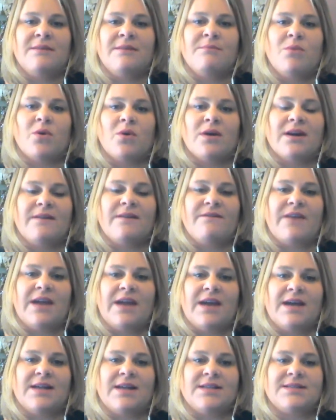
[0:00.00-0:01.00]
more
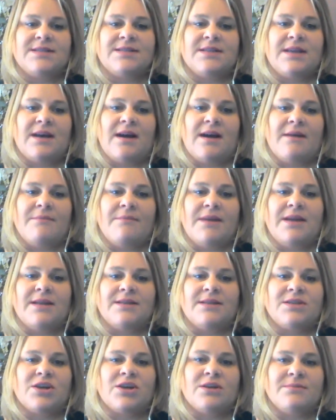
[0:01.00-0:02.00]
advanced
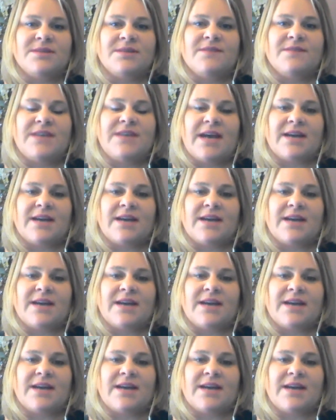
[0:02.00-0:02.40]
in terms of